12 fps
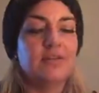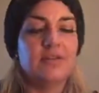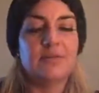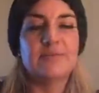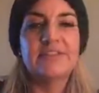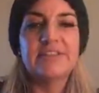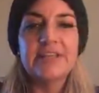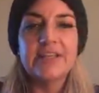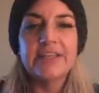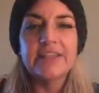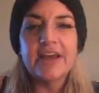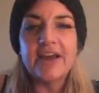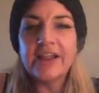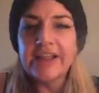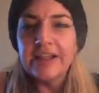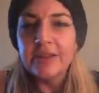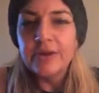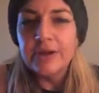I'm still in the
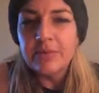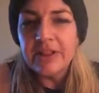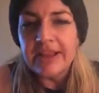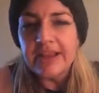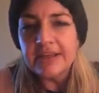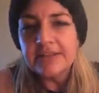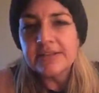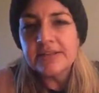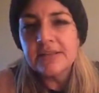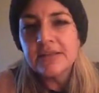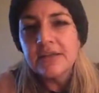hallelujah place.